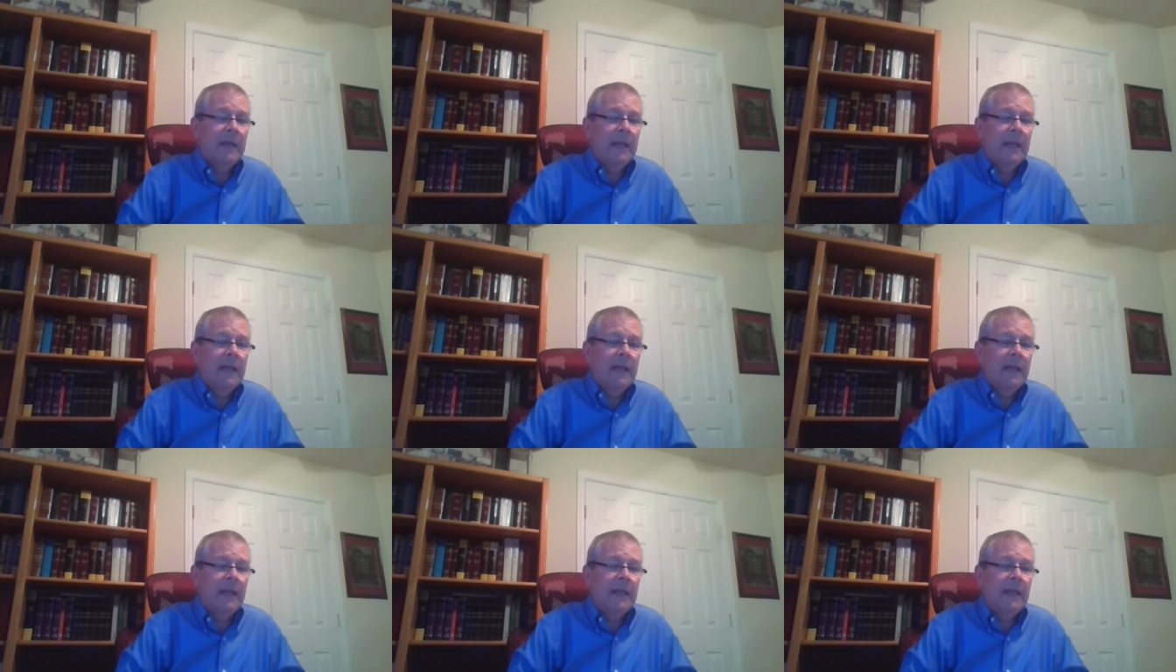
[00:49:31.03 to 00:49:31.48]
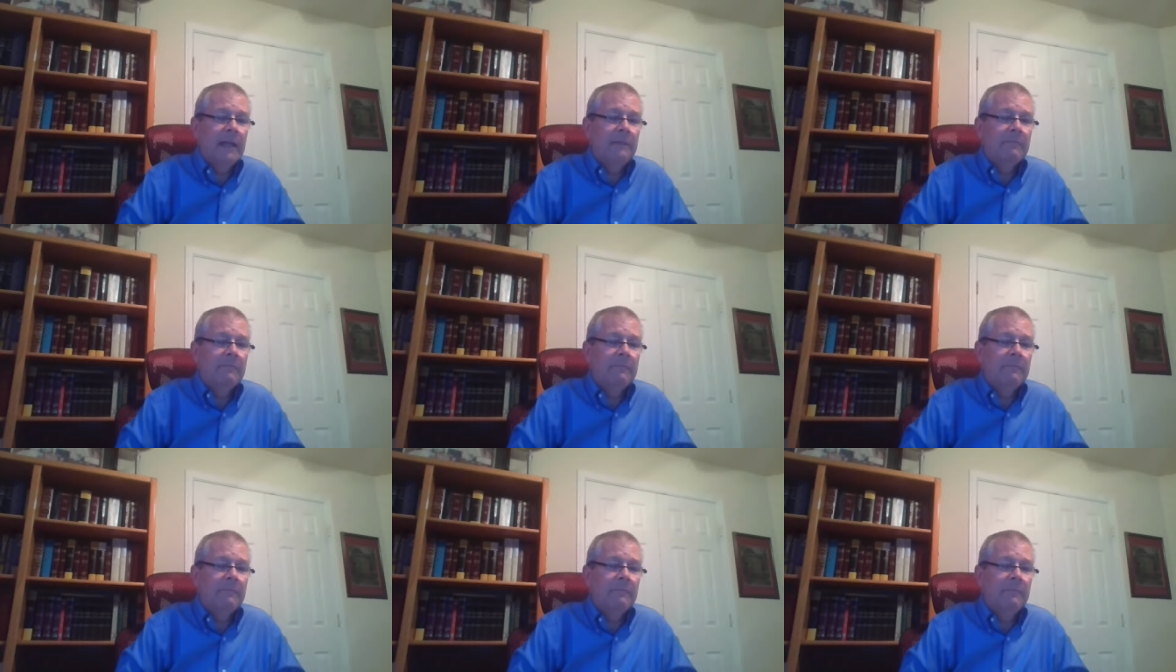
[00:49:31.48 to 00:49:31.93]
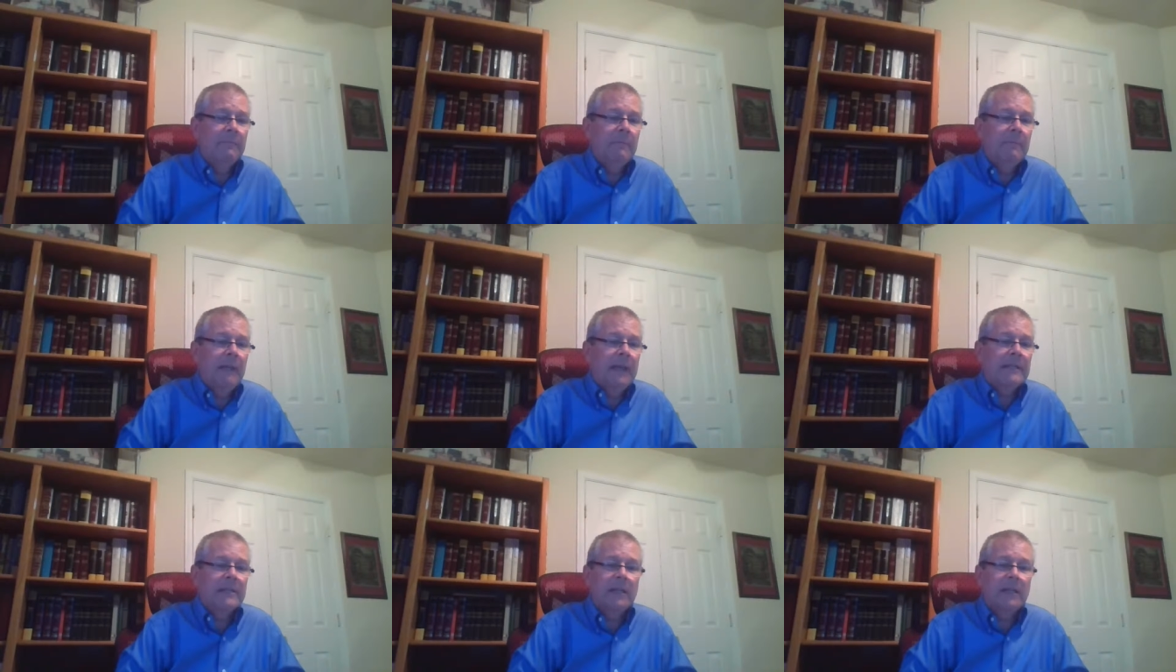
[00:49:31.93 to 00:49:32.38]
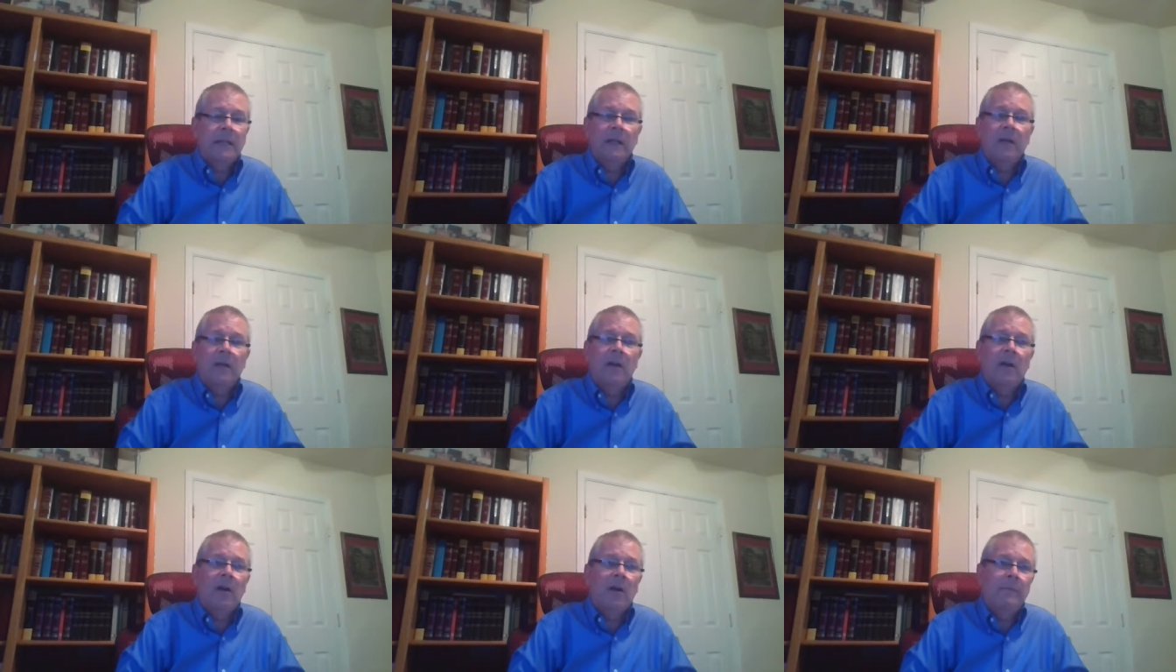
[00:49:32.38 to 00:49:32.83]
and it makes it a
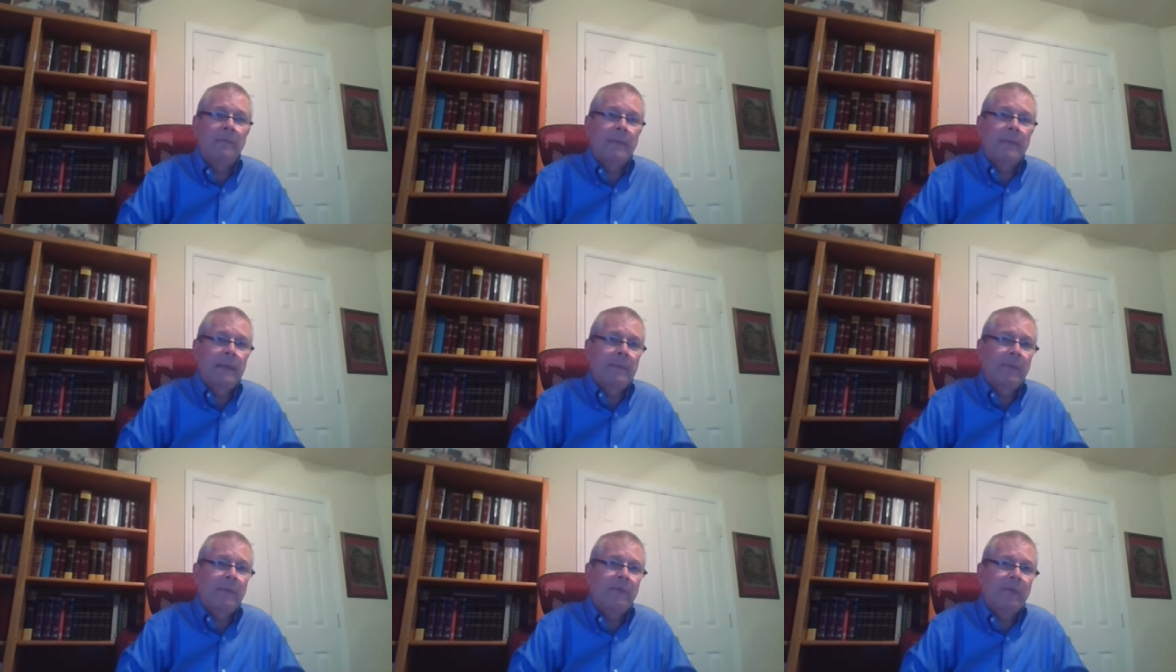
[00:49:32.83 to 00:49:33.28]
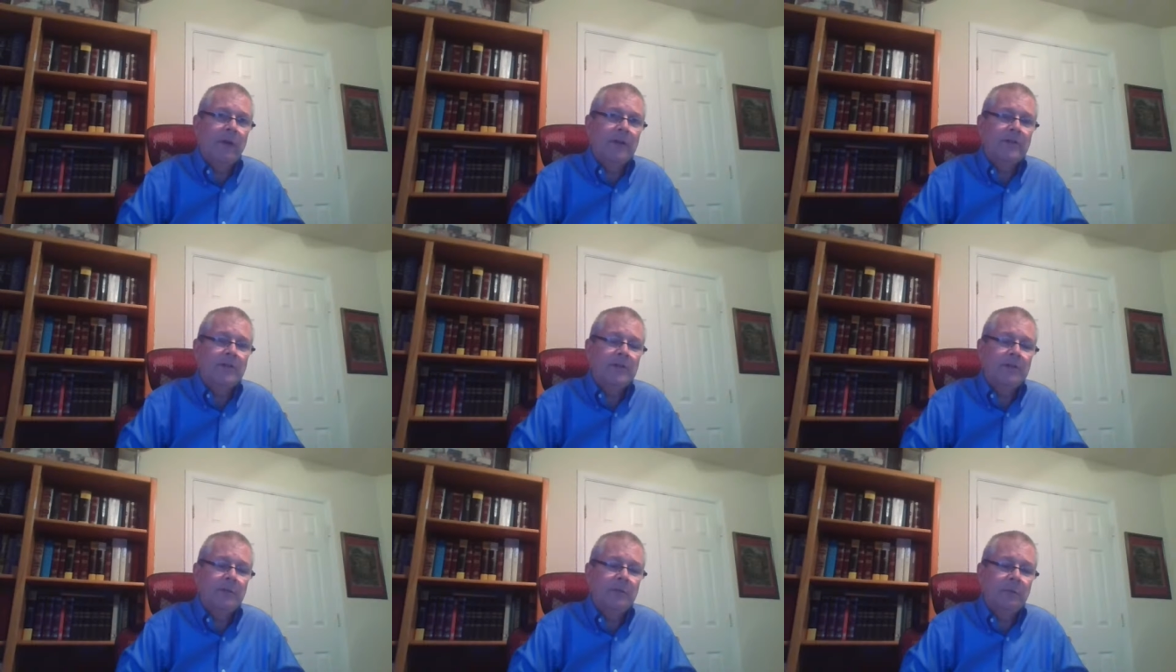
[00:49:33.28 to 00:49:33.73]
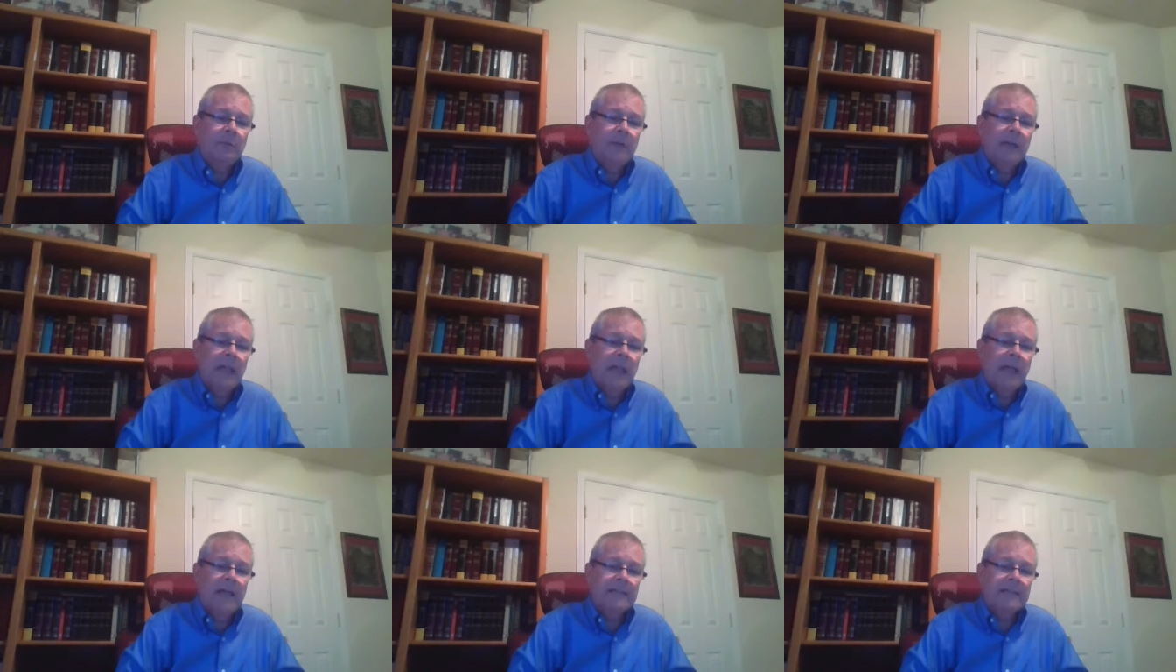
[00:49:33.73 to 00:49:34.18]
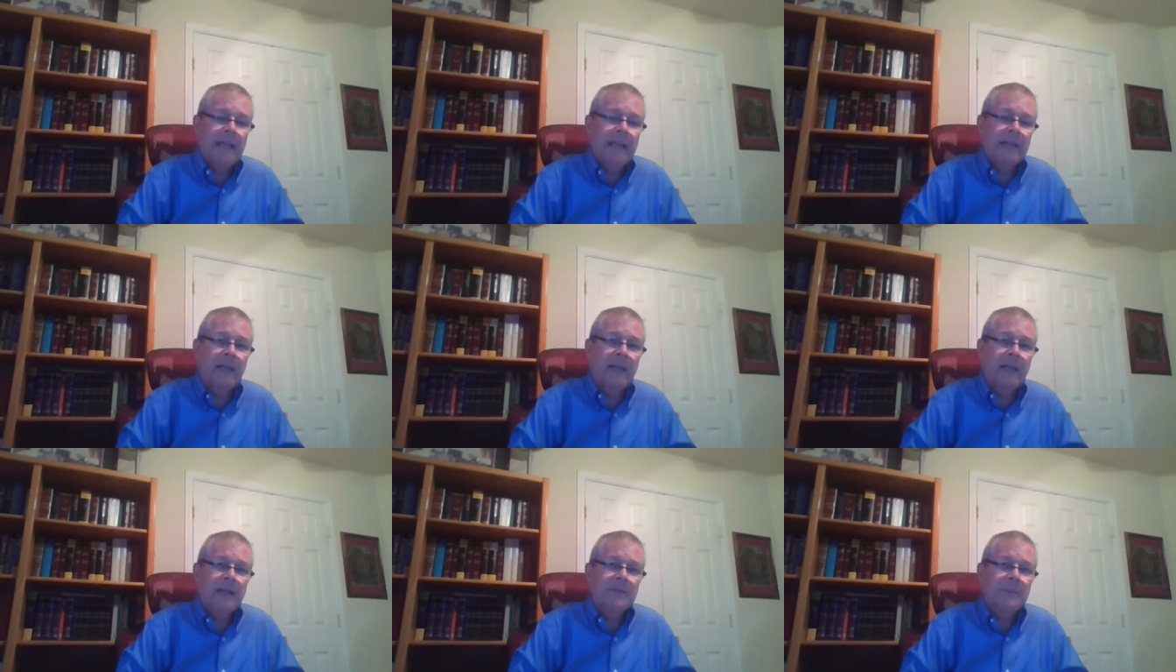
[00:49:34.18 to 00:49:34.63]
little hard maybe for us to realize how
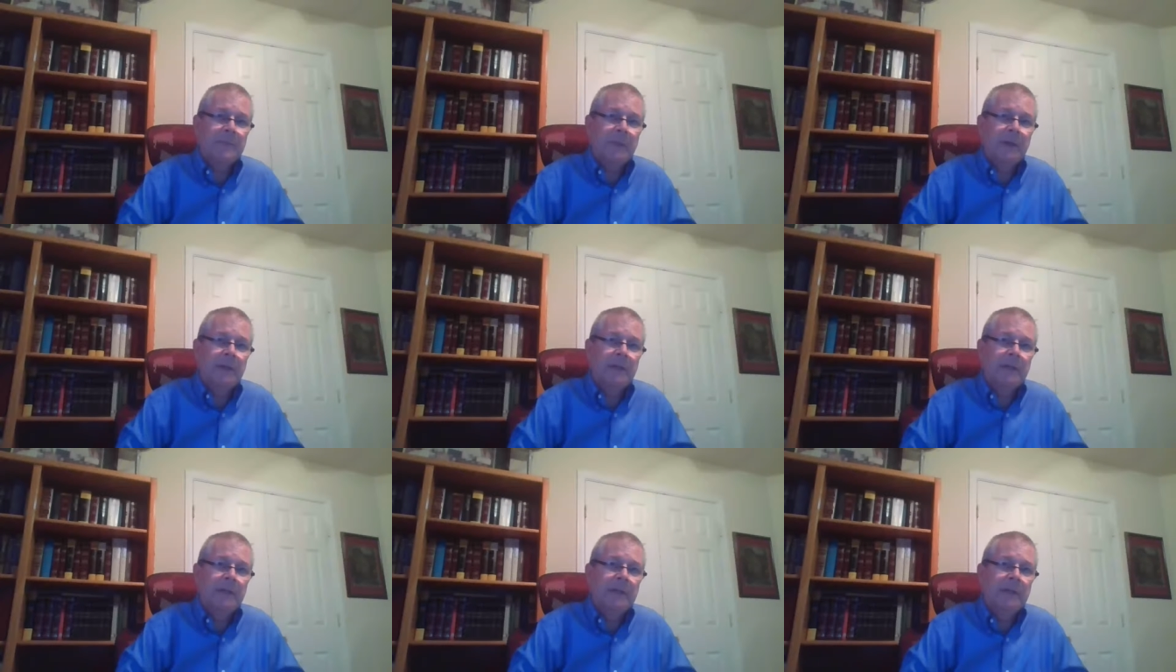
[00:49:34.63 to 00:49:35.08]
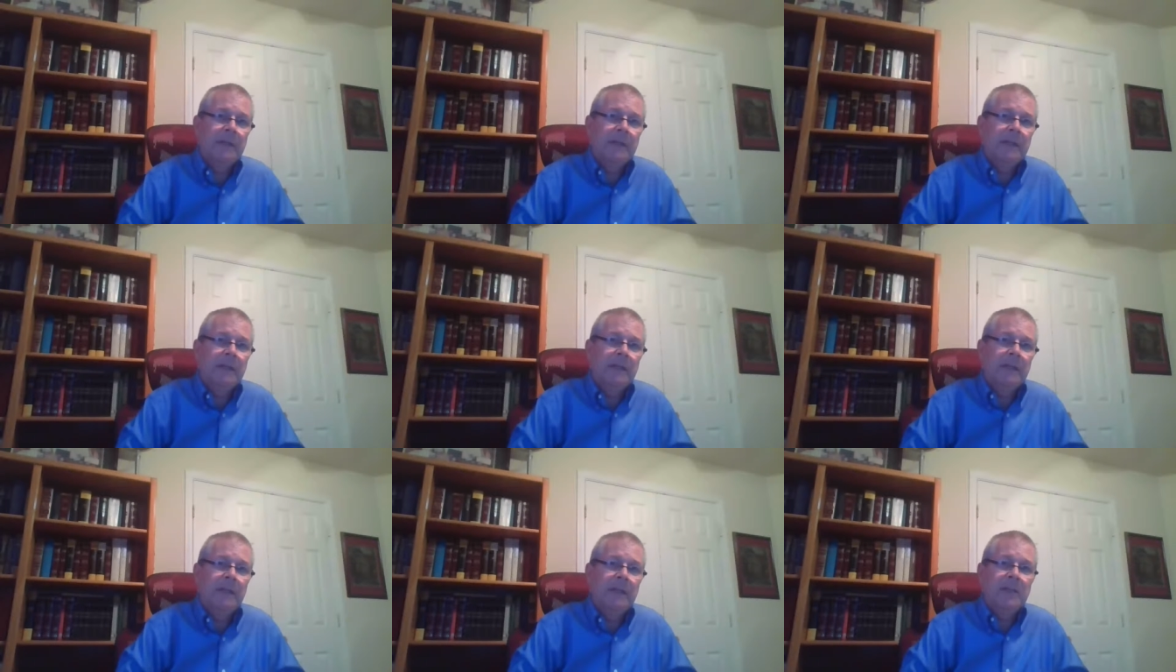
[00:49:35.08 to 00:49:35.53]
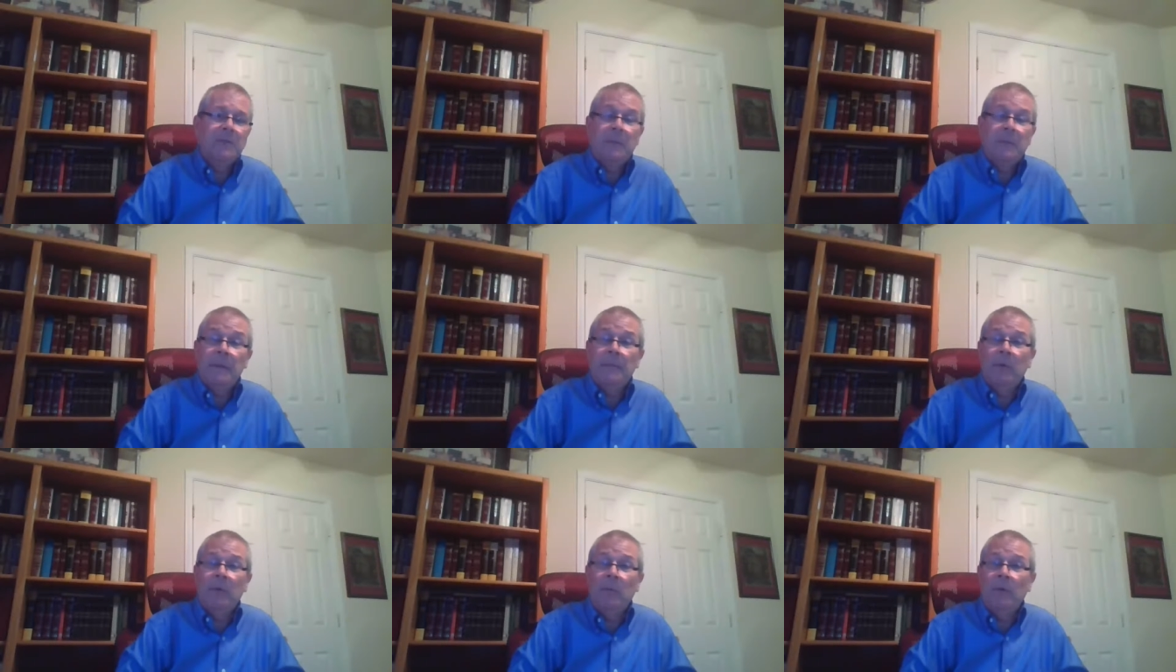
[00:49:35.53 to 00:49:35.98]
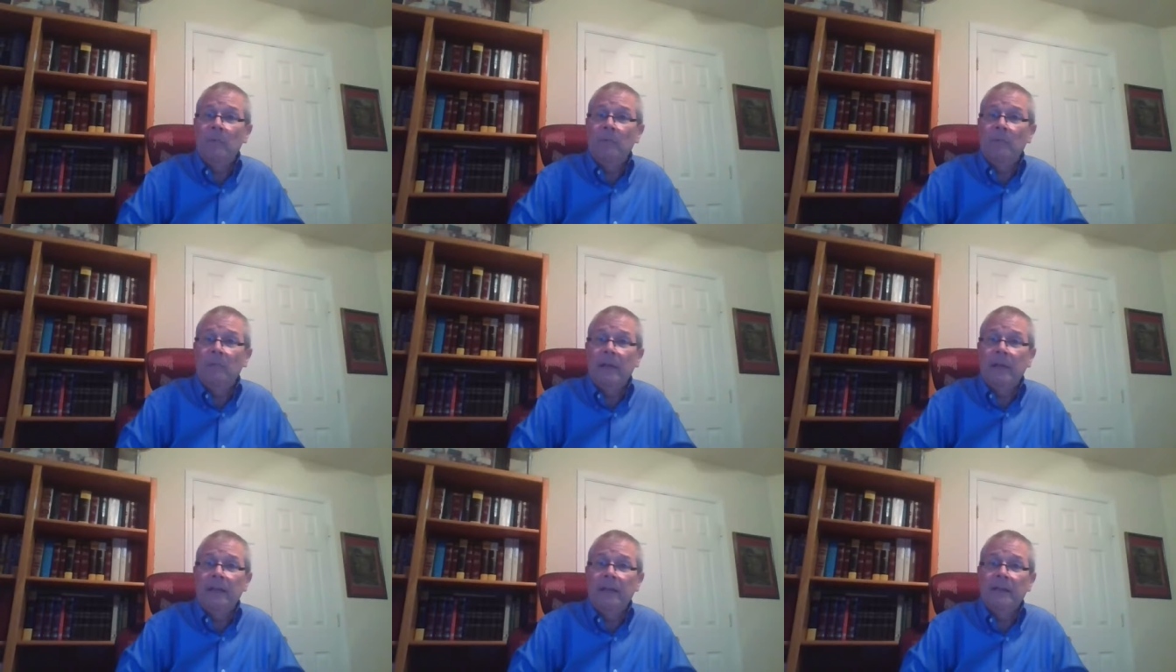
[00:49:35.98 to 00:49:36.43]
desperate these people would have
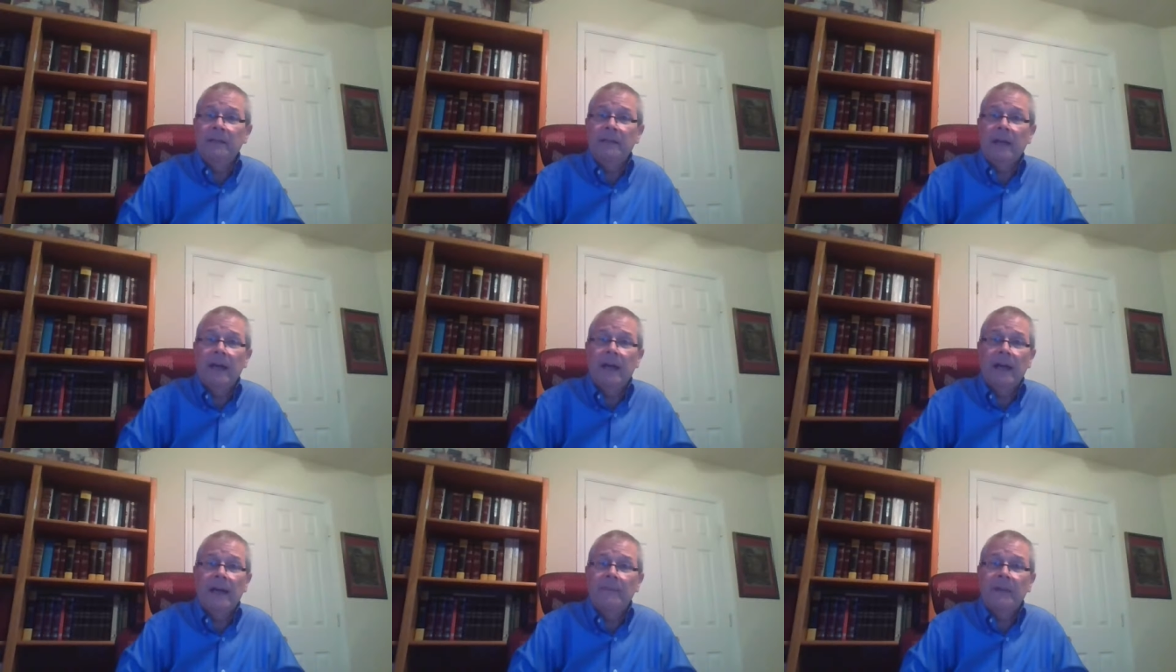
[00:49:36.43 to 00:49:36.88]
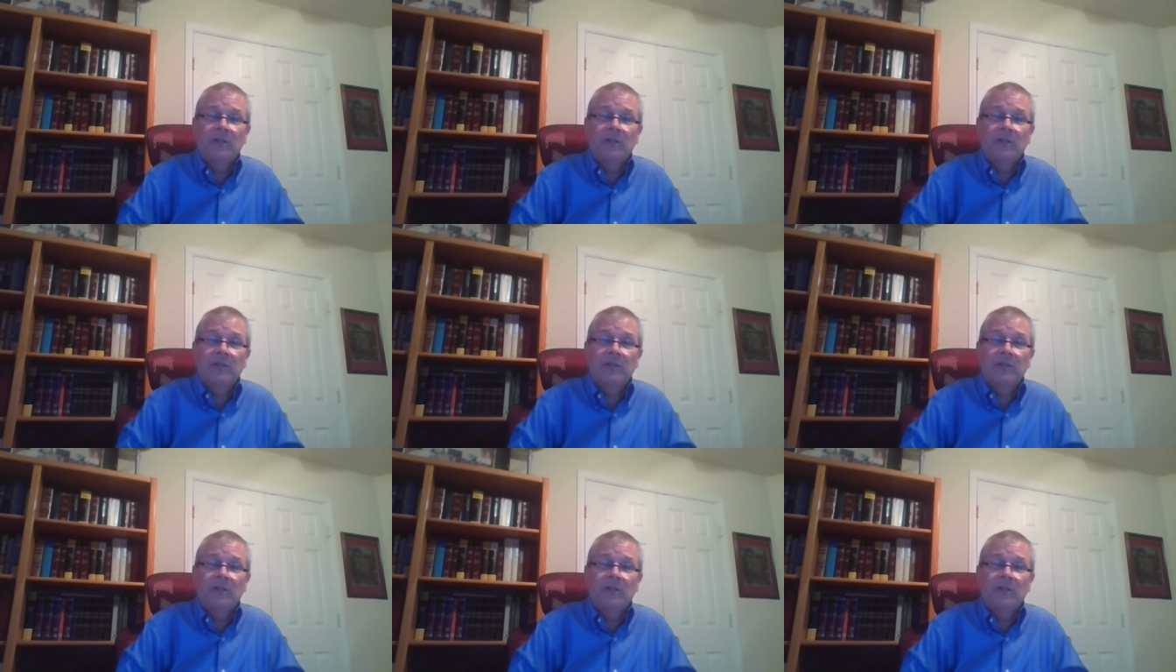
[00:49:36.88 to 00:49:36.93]
been at the time.